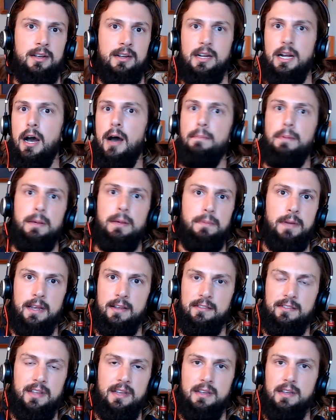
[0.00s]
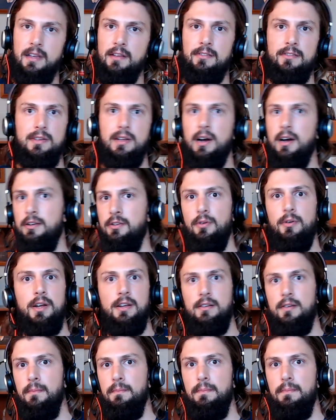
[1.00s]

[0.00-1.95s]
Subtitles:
copy pasting is not going to